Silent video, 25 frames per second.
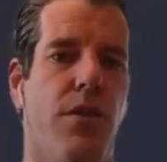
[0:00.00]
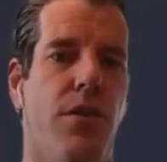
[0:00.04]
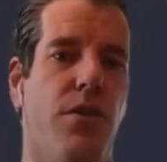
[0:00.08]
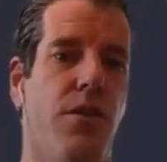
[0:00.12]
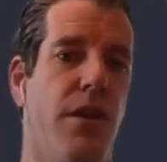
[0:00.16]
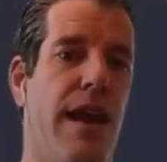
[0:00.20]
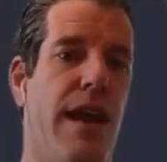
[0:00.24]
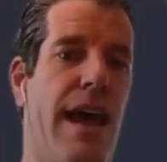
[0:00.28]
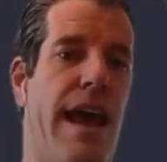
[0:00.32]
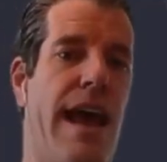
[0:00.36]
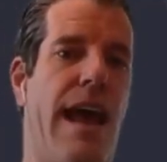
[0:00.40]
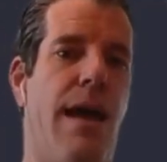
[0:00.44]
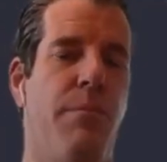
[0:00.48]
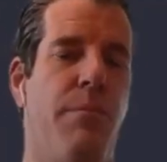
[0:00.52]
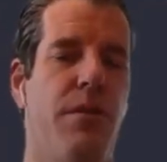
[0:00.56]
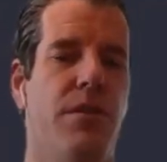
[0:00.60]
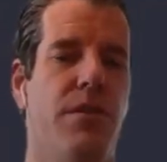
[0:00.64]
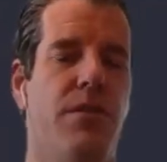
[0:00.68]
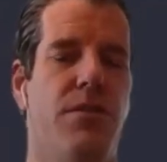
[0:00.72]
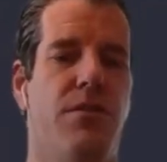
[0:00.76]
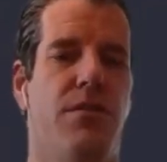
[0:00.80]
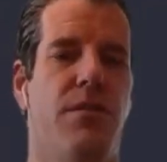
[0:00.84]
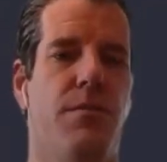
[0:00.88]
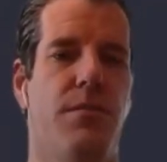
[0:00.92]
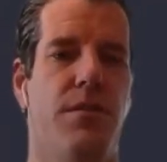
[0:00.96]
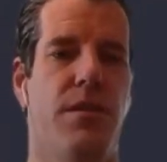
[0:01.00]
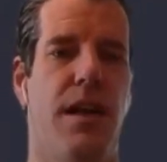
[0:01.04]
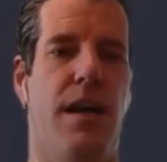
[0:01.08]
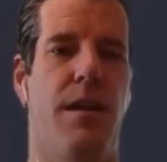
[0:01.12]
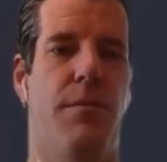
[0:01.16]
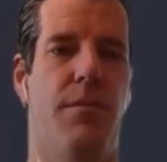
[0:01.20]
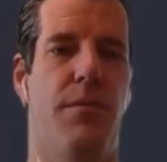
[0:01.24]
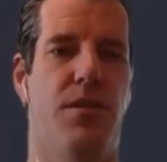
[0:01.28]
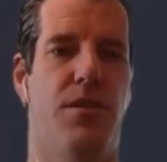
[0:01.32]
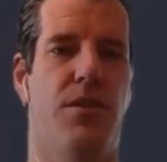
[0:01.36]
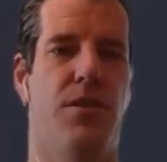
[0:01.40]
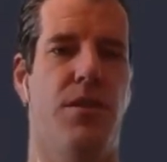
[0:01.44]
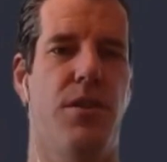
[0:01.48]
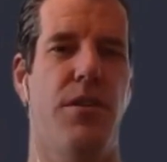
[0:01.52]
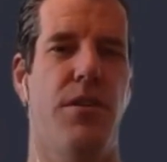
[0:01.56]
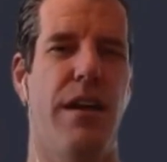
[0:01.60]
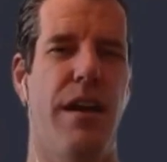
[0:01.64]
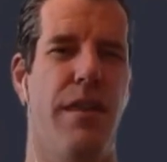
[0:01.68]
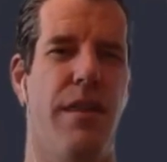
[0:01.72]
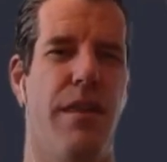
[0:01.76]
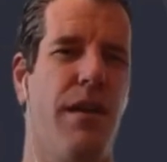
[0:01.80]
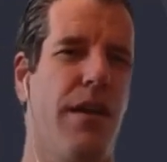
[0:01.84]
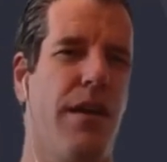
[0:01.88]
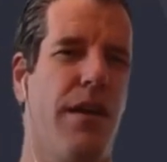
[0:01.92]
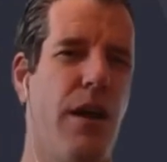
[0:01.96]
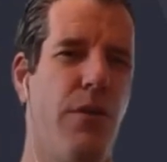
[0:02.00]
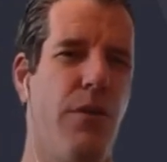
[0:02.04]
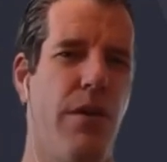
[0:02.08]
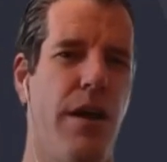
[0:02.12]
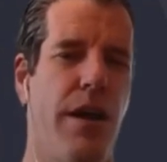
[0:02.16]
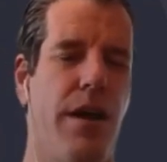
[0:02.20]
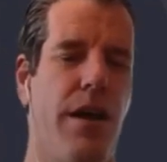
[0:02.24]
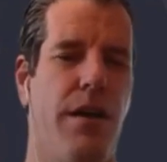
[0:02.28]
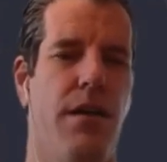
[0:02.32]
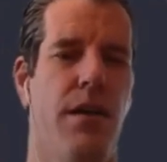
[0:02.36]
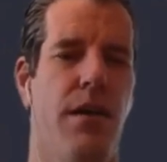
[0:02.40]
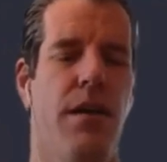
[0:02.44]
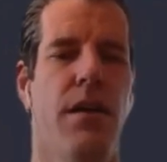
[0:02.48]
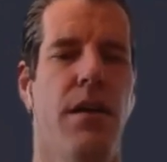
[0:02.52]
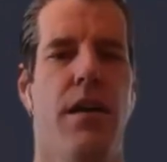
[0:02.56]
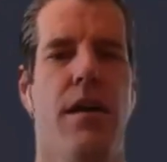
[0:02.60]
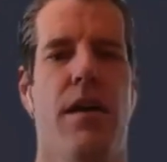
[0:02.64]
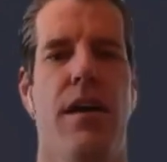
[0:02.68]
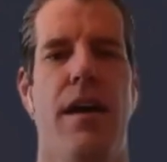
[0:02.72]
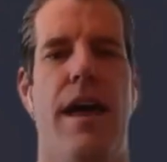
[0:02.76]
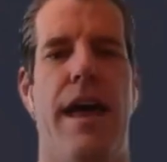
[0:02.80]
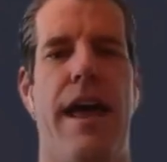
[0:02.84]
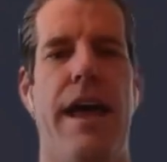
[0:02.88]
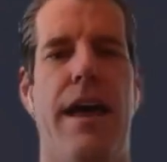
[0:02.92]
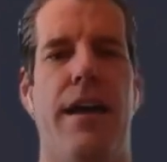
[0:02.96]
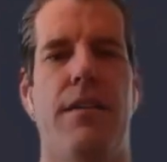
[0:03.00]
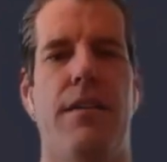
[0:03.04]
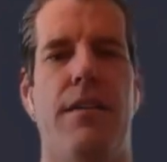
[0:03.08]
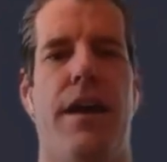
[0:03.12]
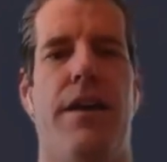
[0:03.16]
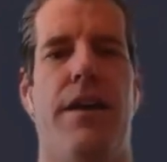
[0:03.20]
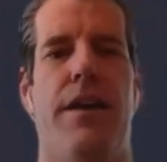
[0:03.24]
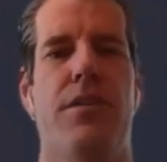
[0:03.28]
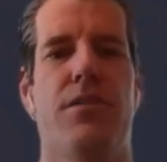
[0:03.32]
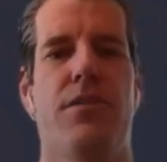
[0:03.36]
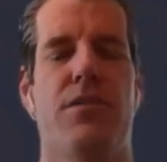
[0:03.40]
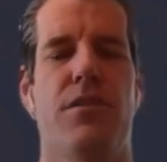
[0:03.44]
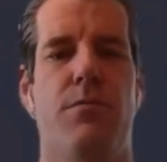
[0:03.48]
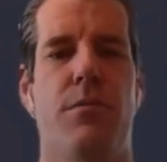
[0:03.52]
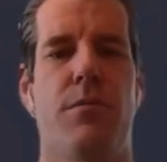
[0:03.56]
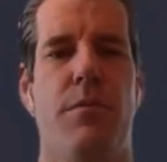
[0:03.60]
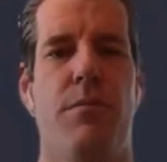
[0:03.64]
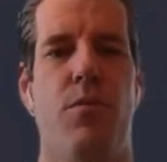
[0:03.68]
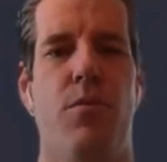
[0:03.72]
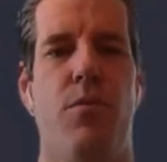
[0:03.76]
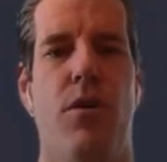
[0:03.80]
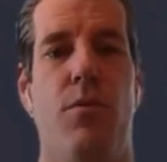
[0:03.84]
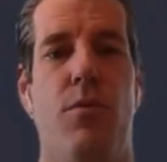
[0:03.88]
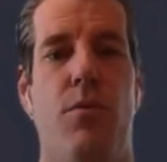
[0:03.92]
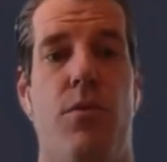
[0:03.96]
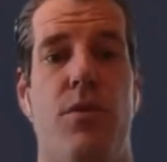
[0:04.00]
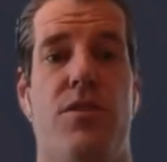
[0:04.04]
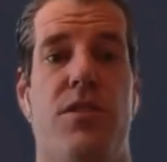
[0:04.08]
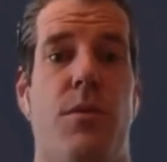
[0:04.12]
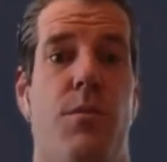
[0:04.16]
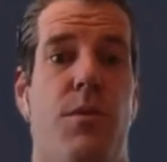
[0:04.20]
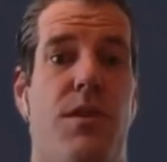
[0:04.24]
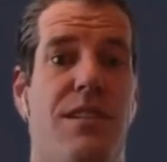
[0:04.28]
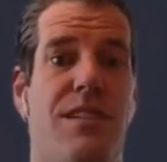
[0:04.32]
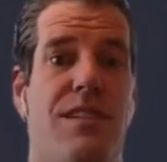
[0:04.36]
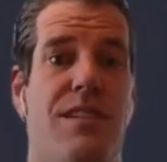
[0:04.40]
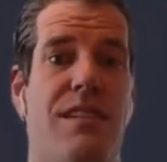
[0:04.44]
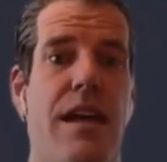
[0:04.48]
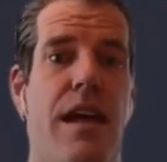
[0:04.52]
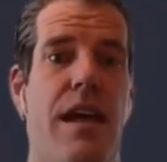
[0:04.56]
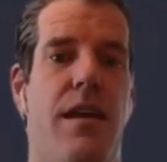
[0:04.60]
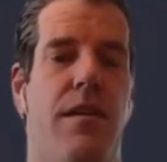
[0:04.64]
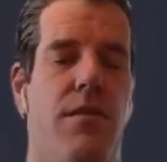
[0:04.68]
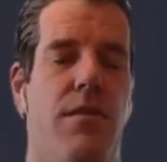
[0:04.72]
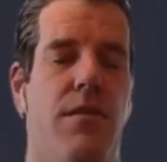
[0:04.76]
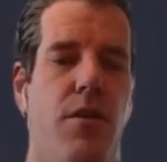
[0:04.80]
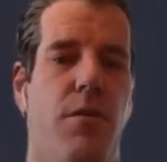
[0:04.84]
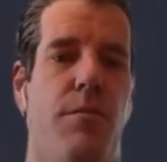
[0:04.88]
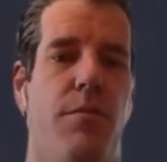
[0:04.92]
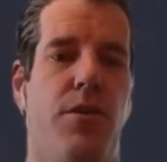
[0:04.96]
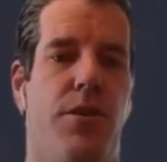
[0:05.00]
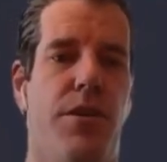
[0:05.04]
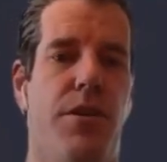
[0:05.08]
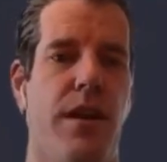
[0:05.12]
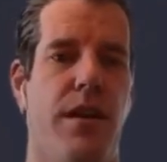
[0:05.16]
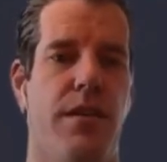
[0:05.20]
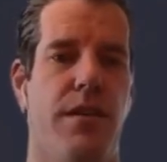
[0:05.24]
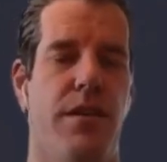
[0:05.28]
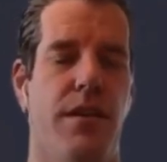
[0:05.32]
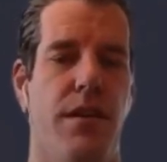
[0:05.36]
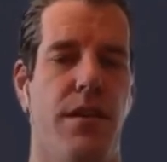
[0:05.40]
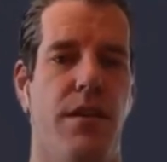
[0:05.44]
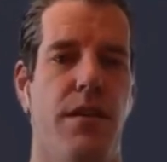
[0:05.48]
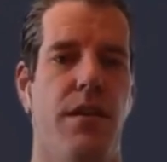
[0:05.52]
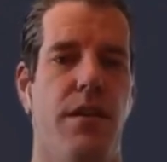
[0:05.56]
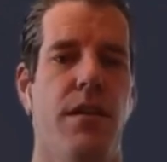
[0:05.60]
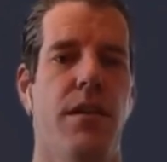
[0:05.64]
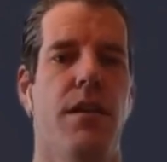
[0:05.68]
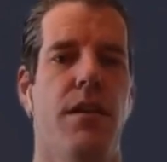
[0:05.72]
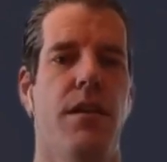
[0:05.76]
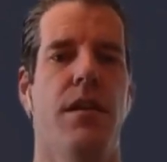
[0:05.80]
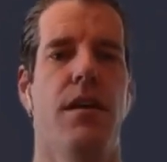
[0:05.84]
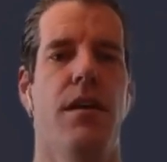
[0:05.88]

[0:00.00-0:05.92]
It could happen sometime this year. I think I read a headline or some report where someone said or predicted